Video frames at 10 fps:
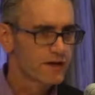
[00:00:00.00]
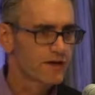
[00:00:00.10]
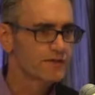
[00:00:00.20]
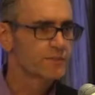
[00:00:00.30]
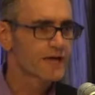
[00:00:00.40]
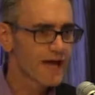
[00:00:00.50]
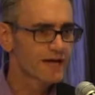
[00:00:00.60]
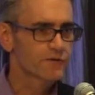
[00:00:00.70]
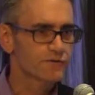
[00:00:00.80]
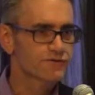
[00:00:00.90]
in the
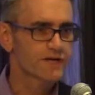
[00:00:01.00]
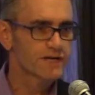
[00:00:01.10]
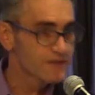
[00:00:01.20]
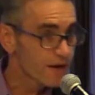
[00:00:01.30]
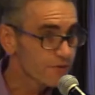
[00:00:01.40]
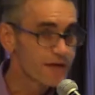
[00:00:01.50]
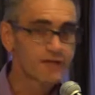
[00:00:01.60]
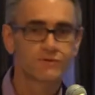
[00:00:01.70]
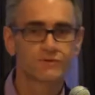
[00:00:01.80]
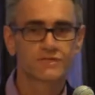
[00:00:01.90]
mechanical trades, how they're
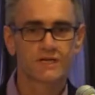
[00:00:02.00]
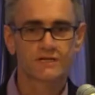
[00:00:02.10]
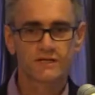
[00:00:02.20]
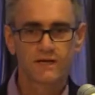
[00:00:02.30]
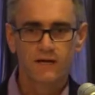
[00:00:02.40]
using it.